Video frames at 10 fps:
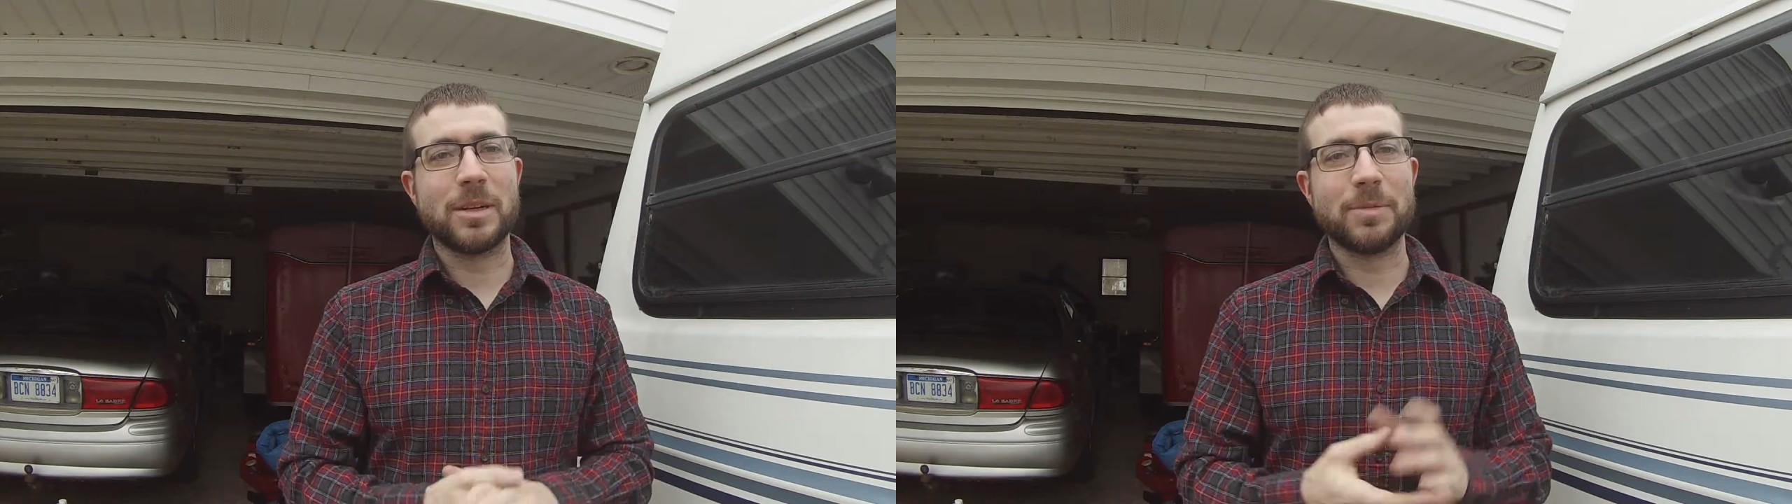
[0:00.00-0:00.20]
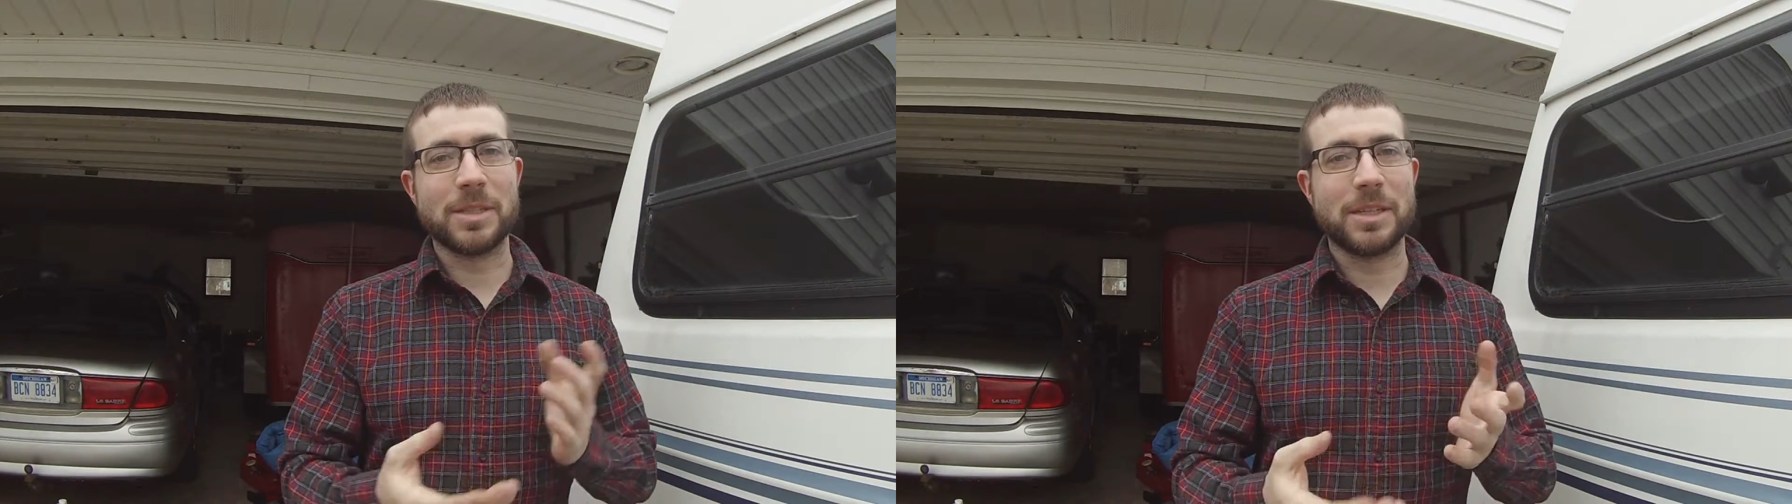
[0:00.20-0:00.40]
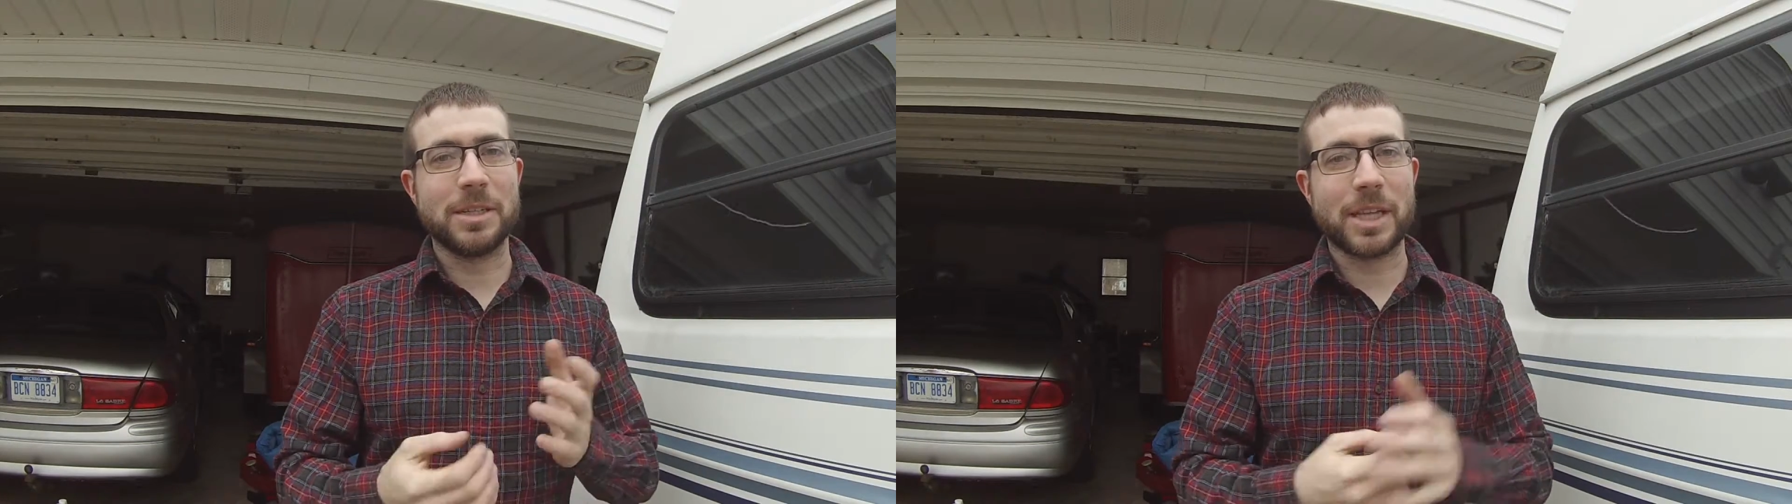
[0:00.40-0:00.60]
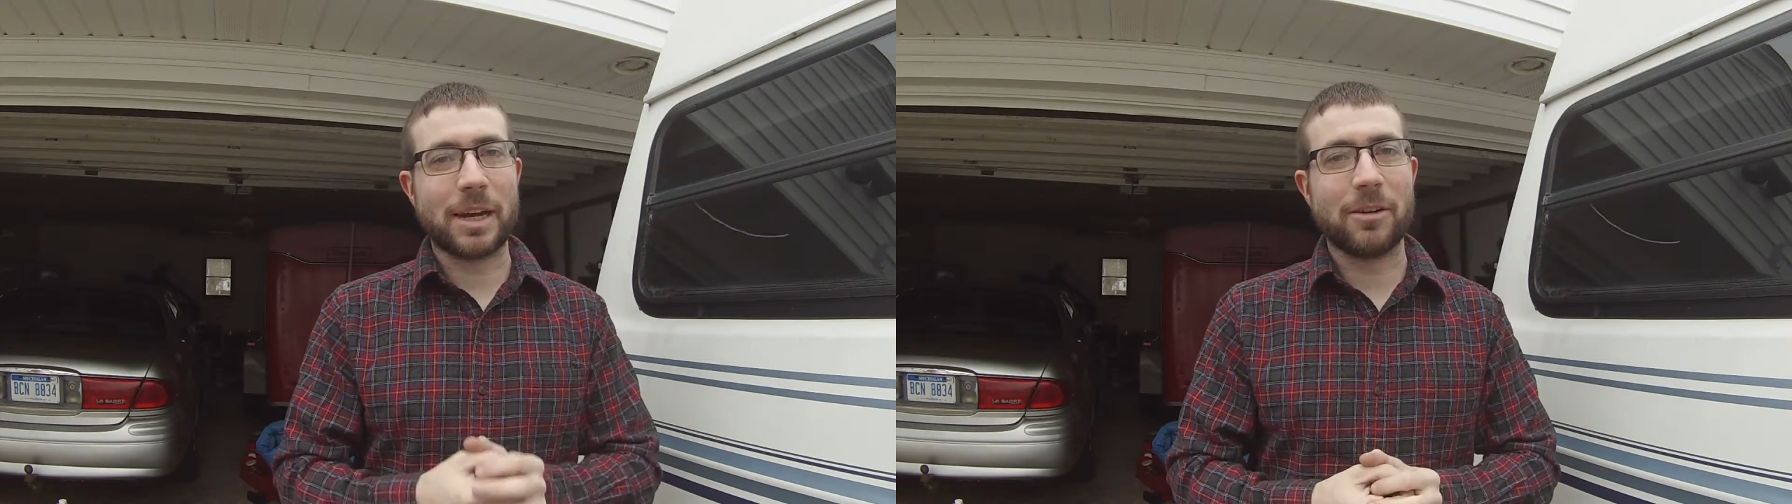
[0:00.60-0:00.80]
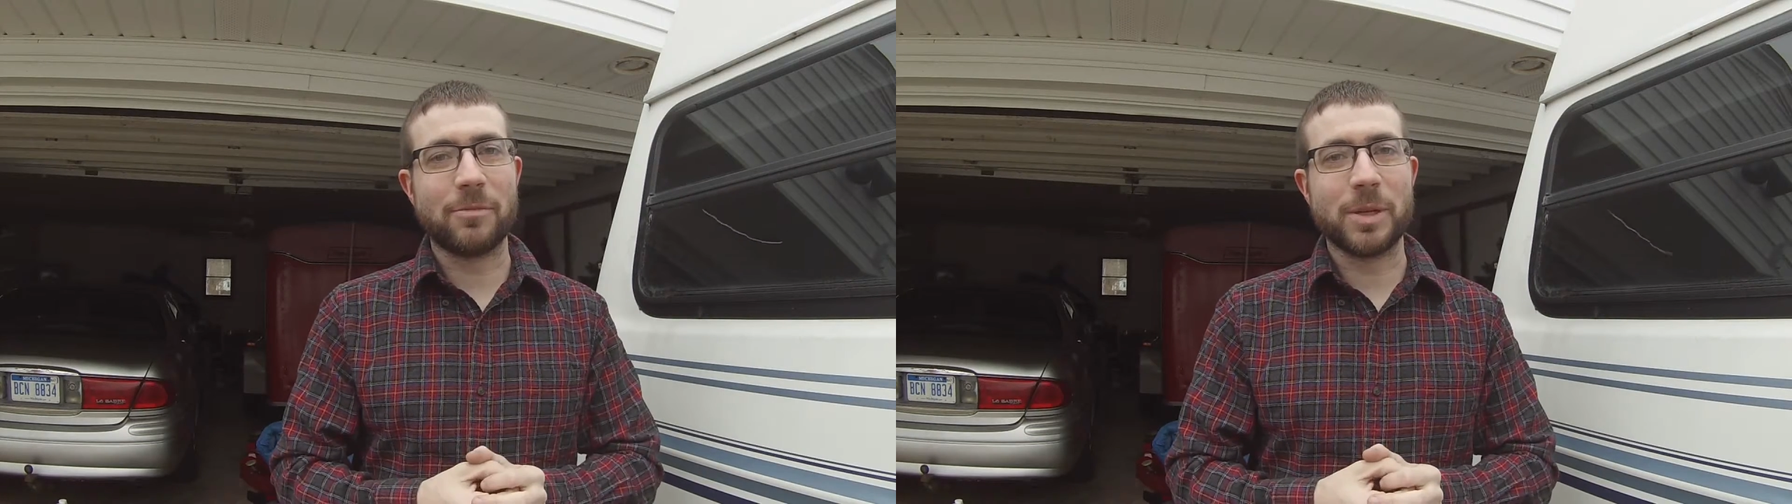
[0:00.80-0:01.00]
Up until
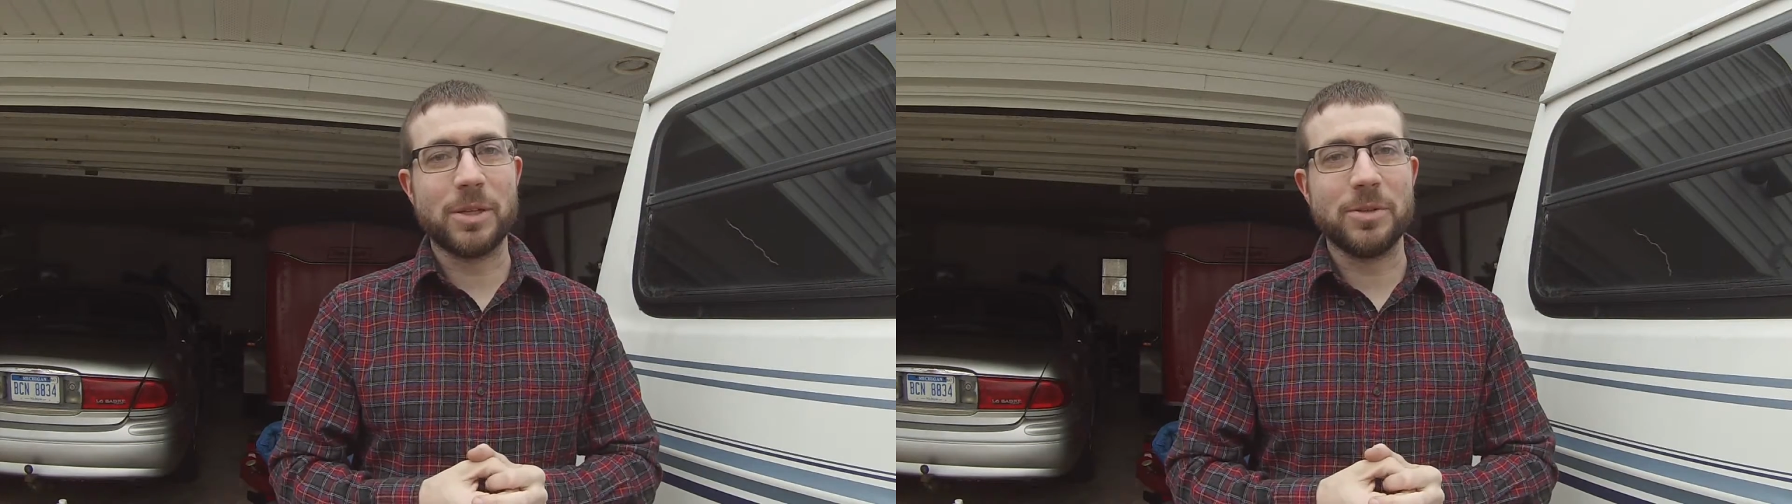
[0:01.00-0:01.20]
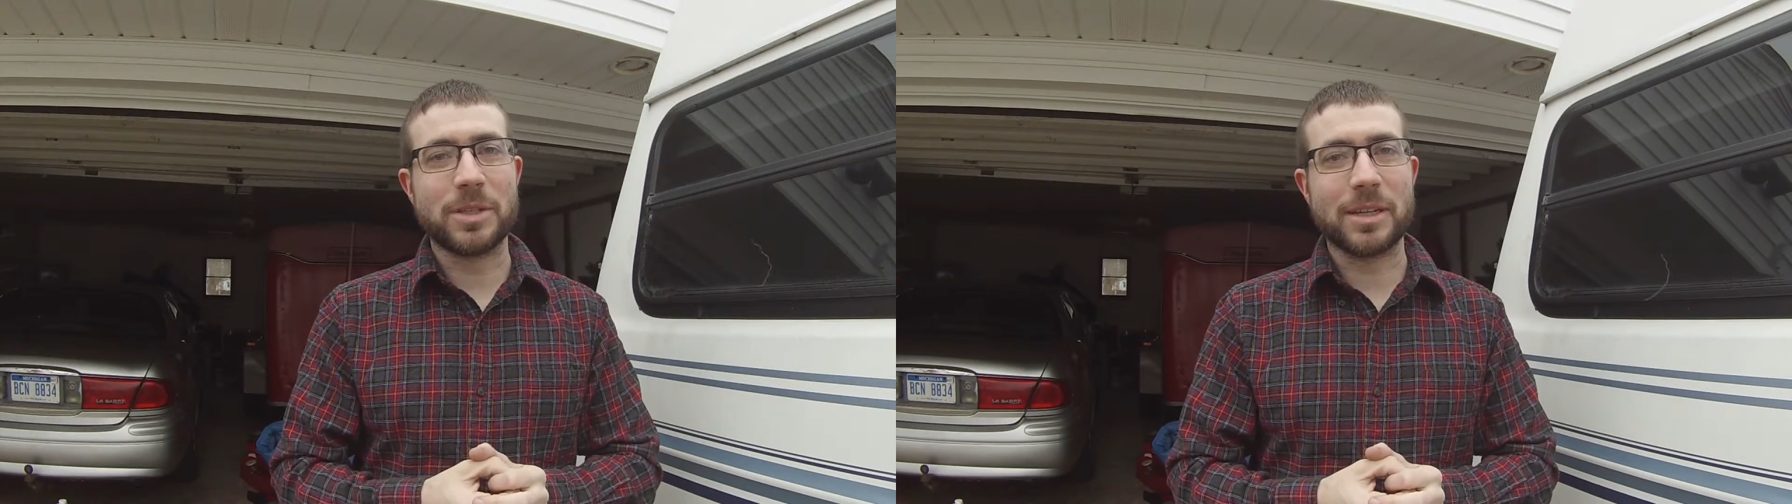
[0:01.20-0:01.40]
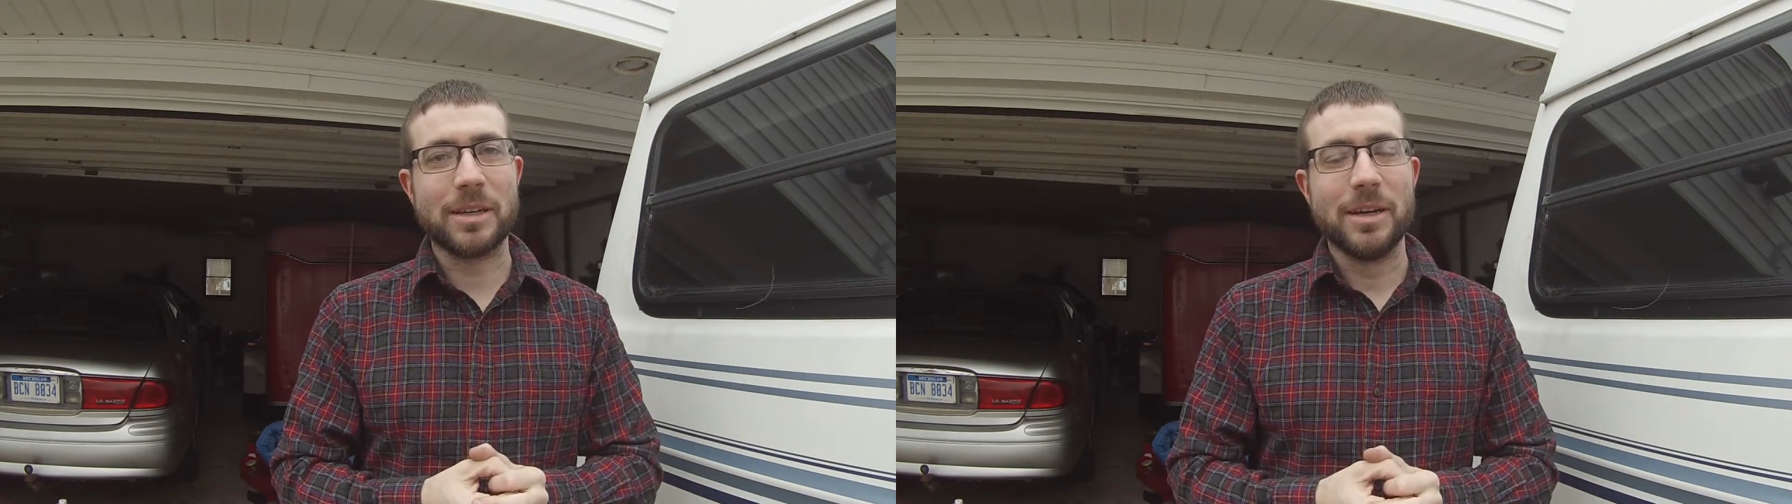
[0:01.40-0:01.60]
now, I've been using